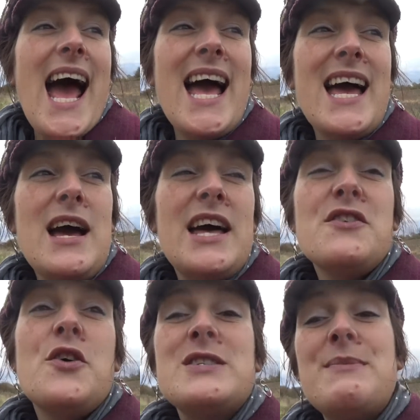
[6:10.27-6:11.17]

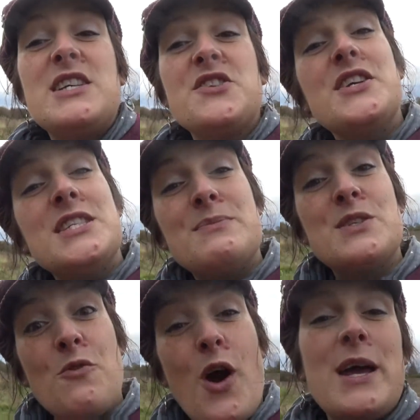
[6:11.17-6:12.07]
And of course, make sure you
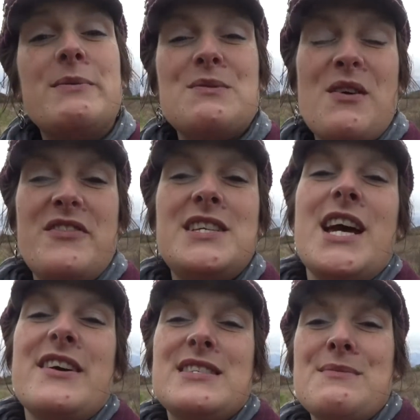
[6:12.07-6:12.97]
subscribe to my videos